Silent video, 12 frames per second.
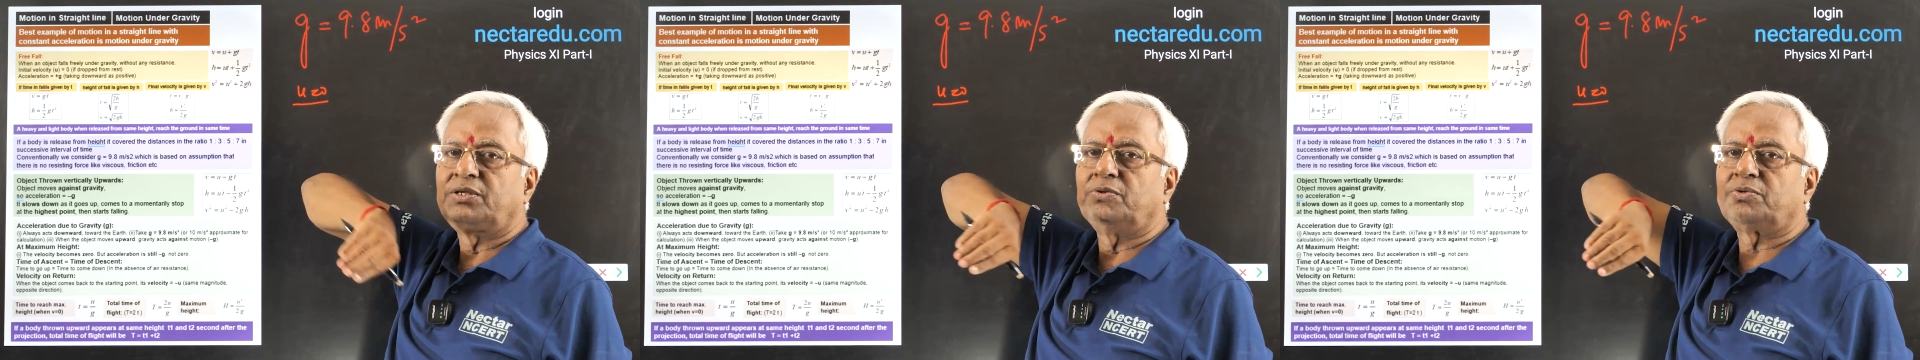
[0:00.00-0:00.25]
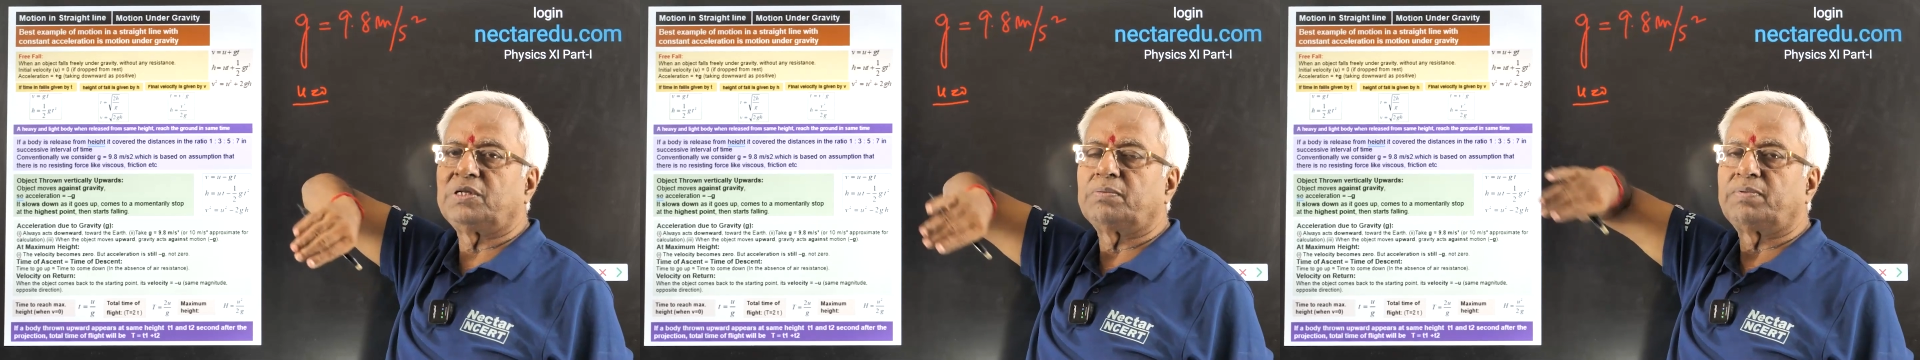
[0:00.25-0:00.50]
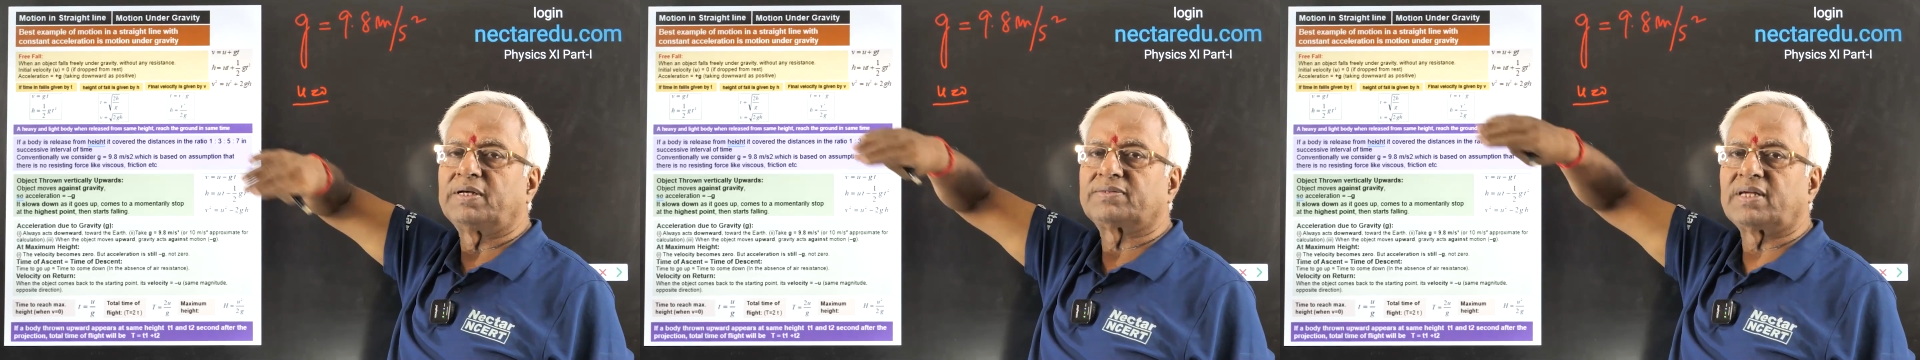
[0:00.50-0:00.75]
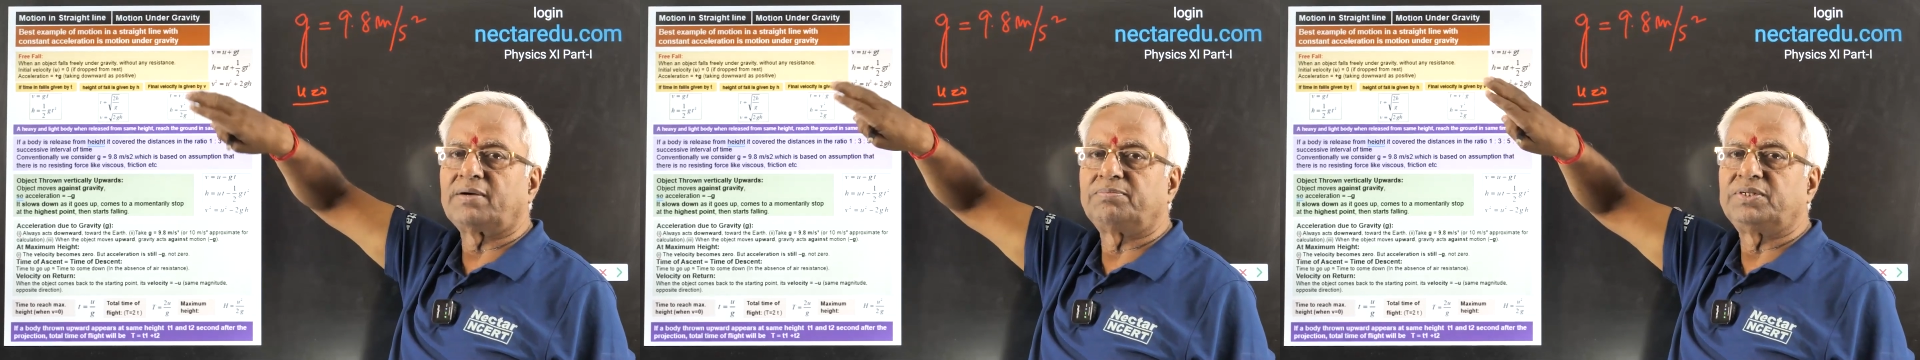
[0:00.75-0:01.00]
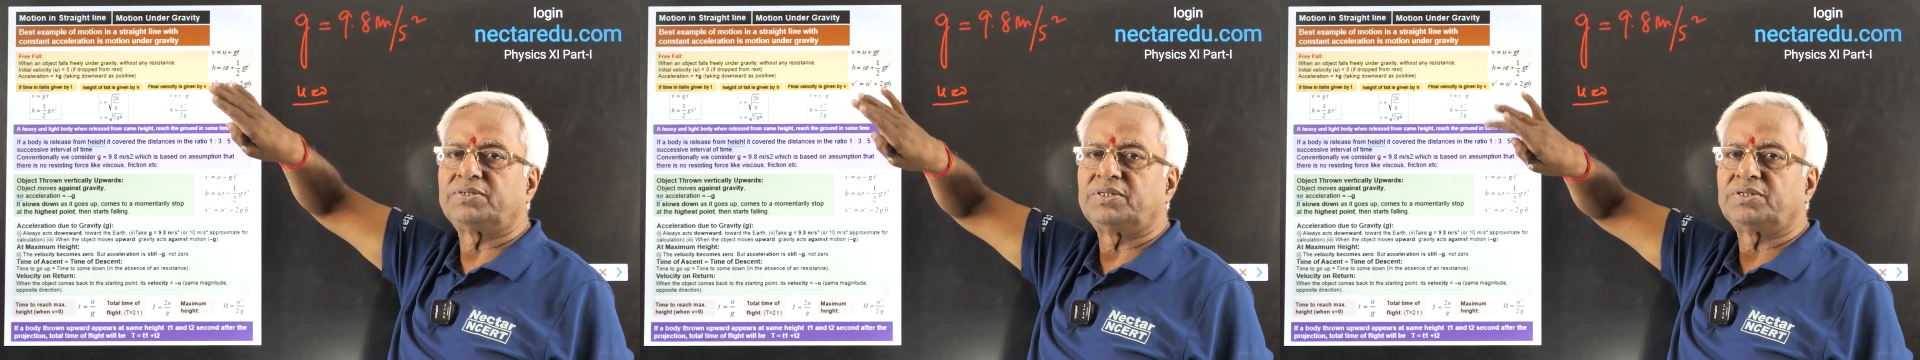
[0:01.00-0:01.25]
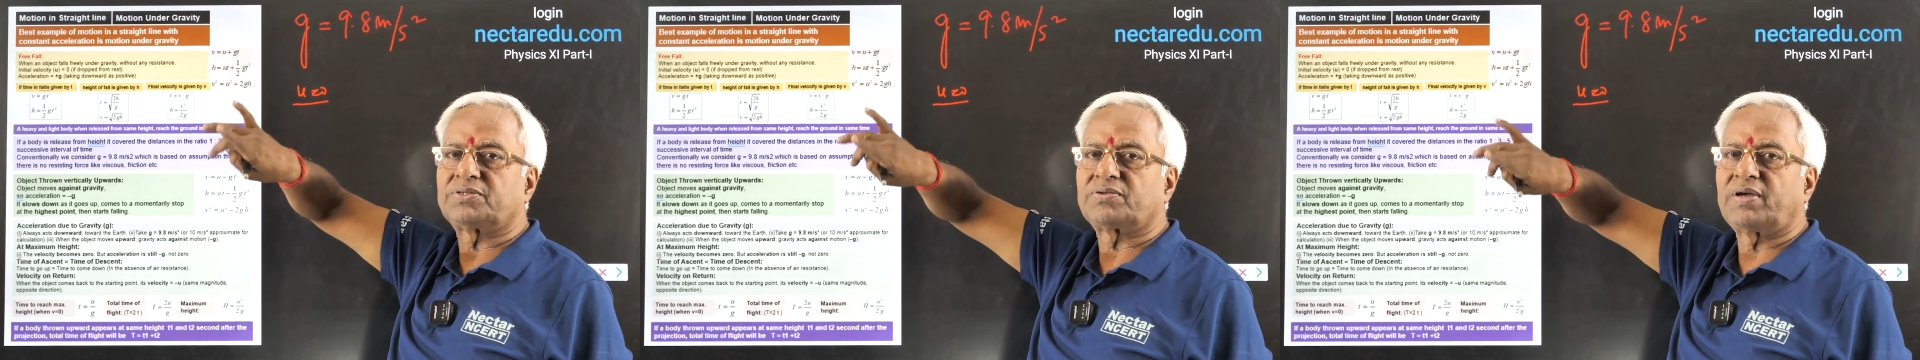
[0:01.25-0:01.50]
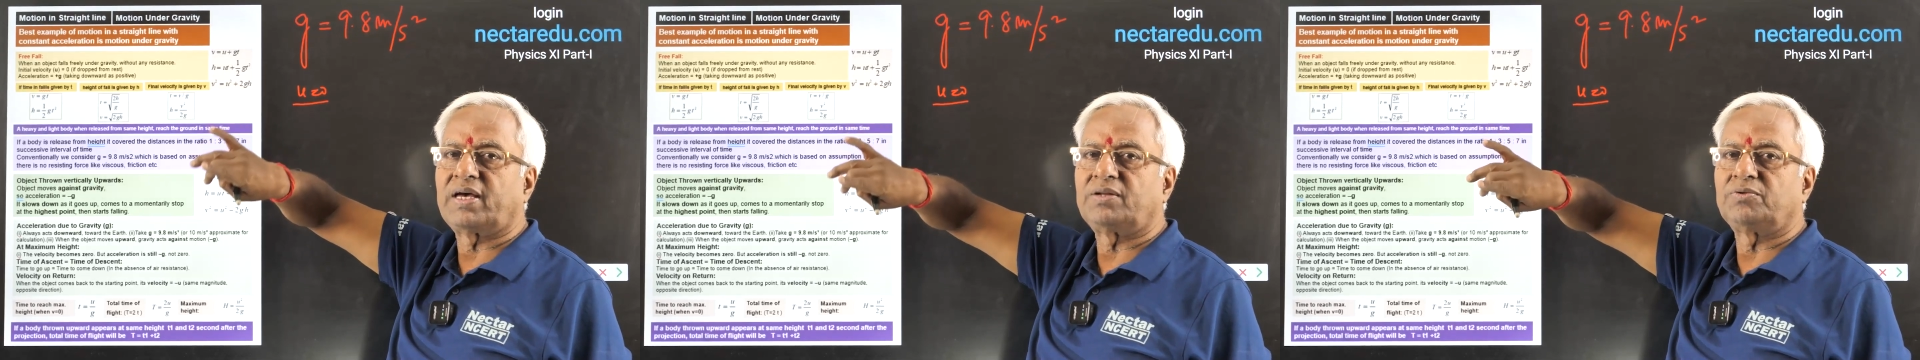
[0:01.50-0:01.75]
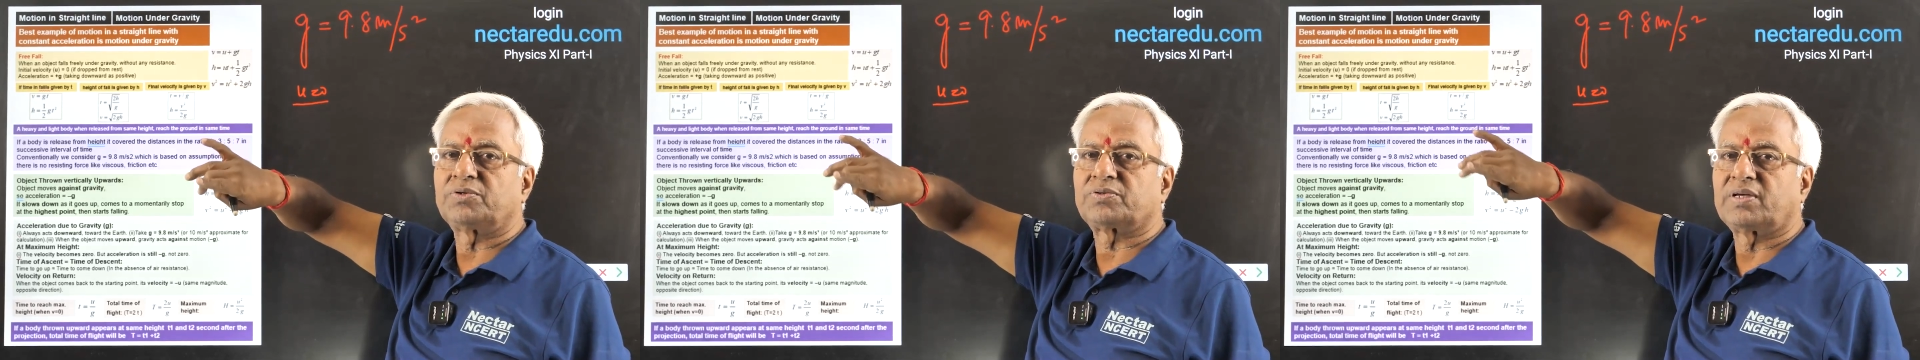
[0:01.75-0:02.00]
ut plus half gt
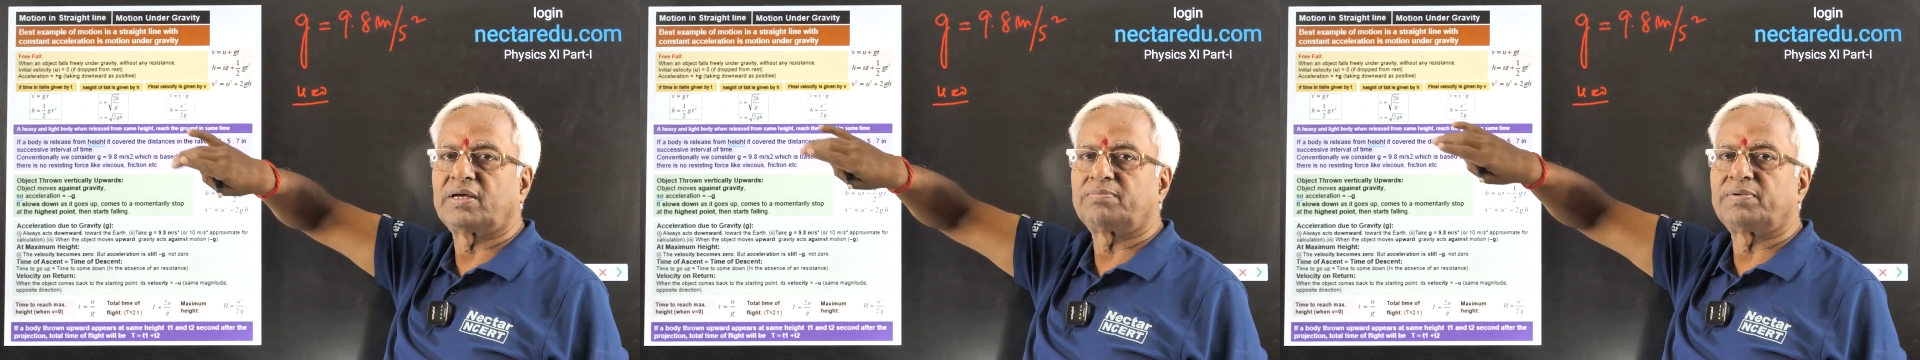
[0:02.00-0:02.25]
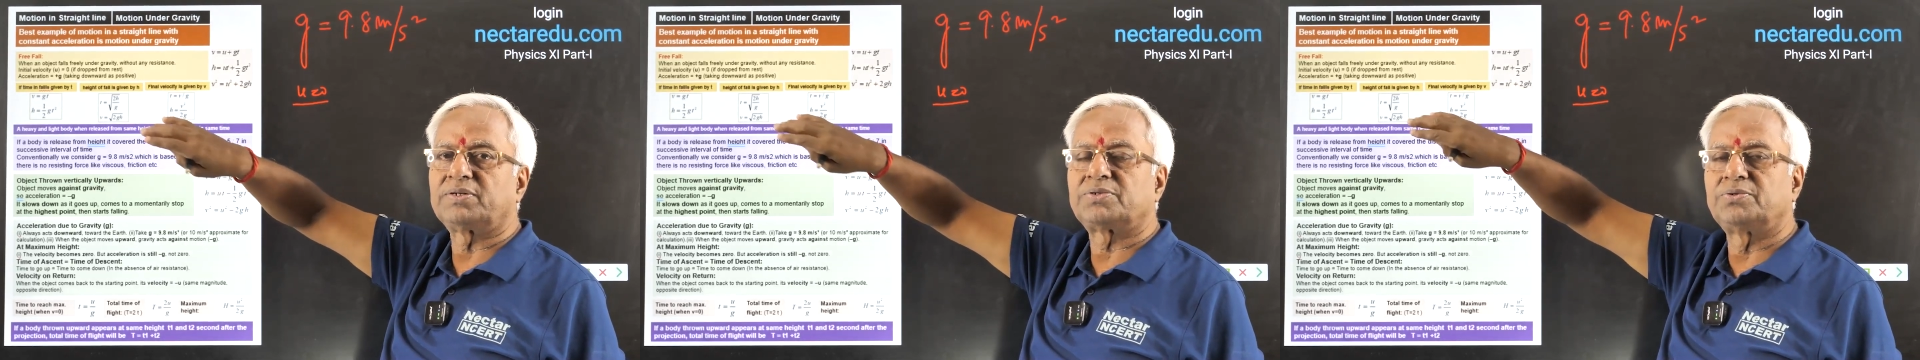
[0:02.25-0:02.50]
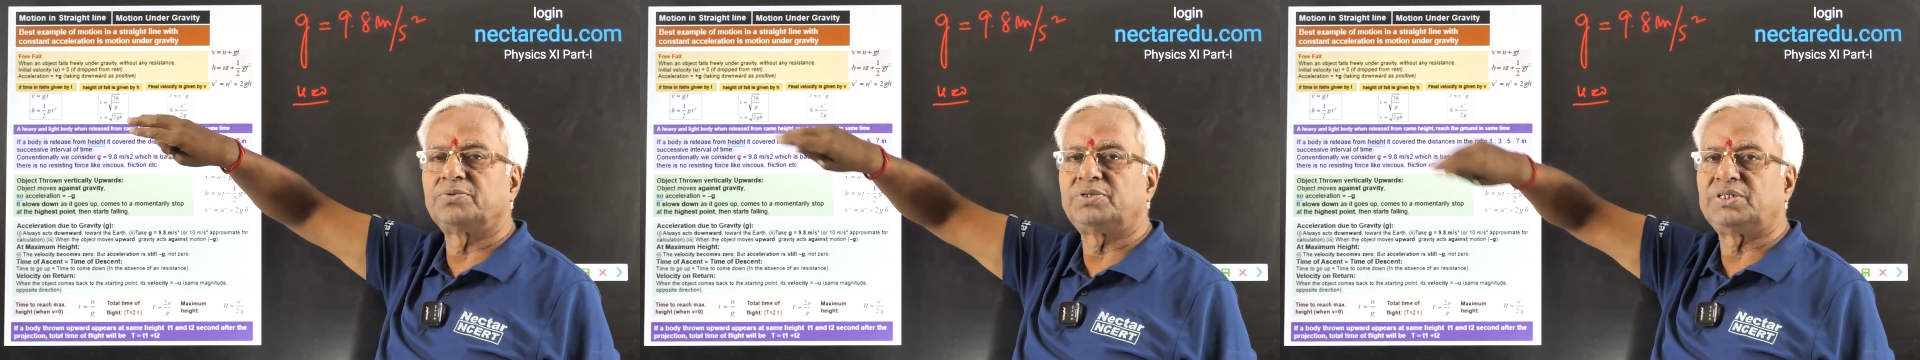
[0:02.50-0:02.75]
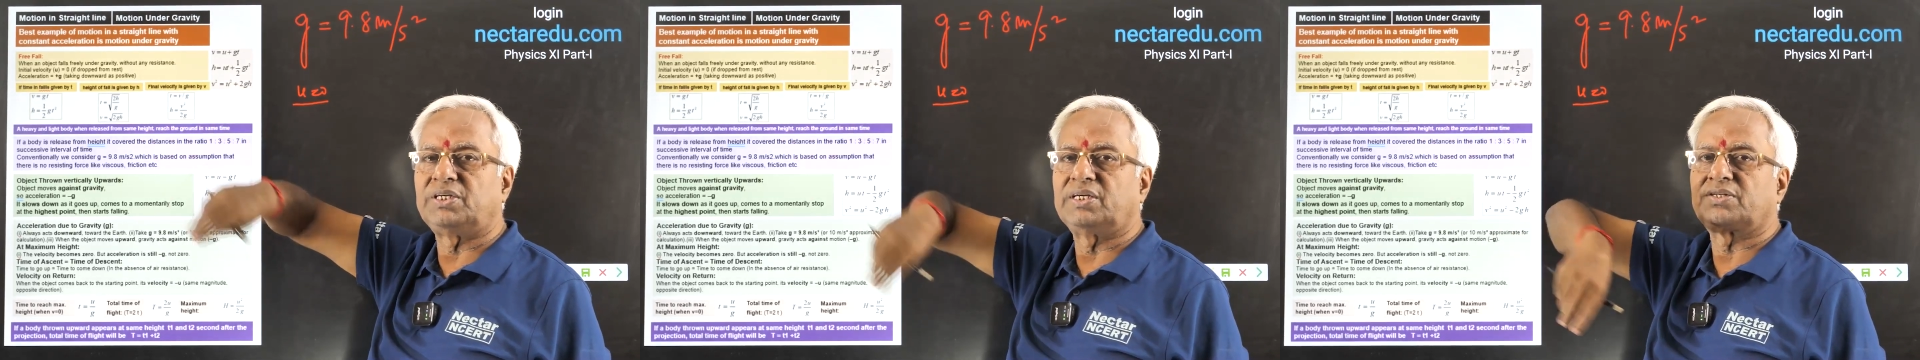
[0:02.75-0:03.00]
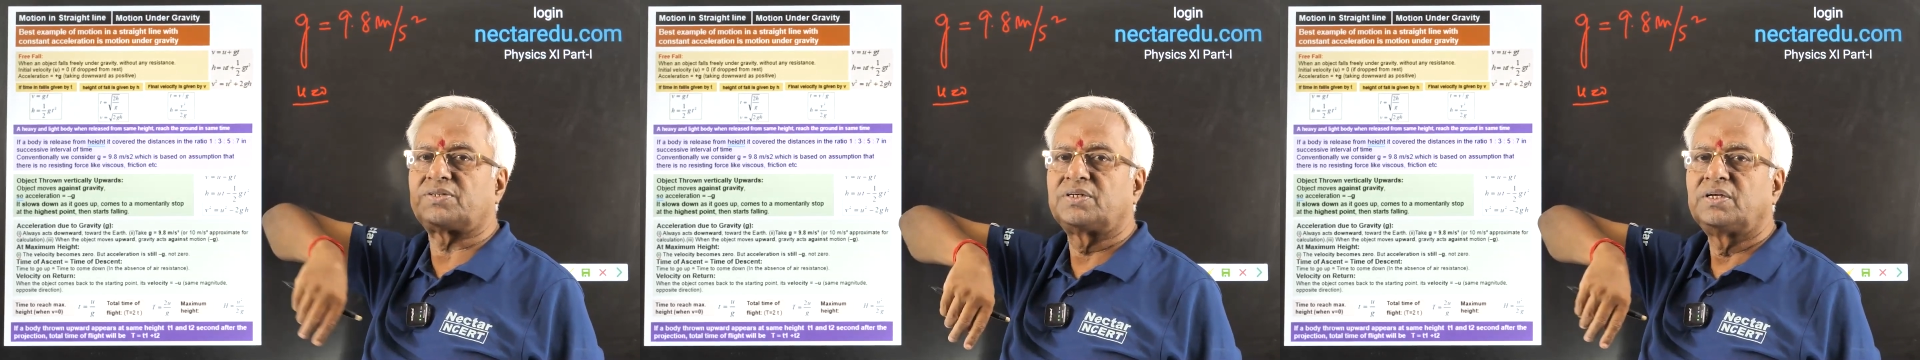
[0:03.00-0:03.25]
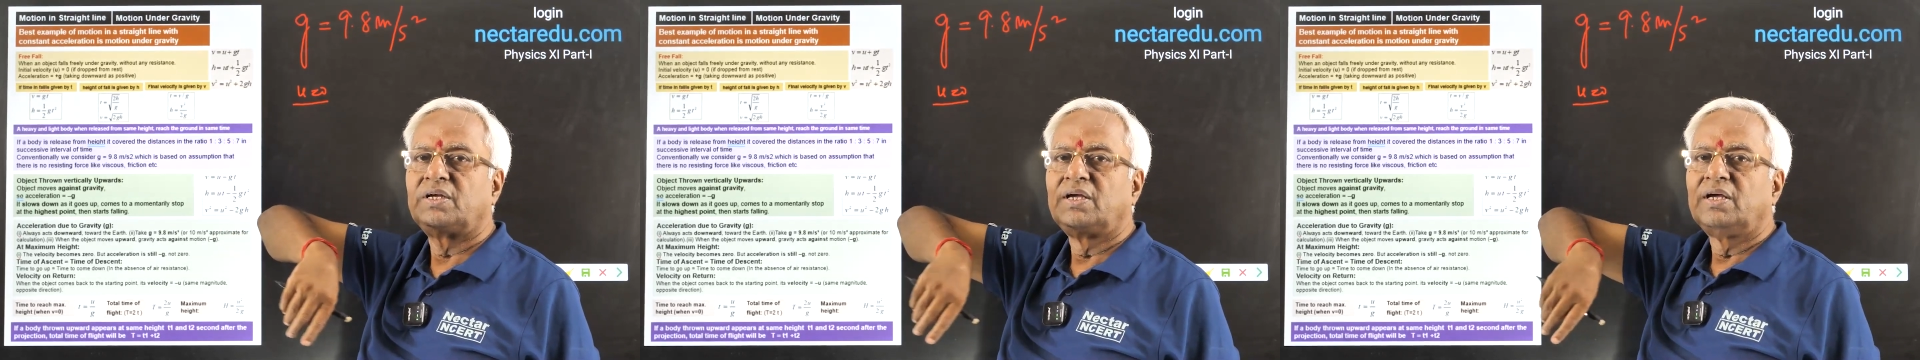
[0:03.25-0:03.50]
square, u square plus 2gh.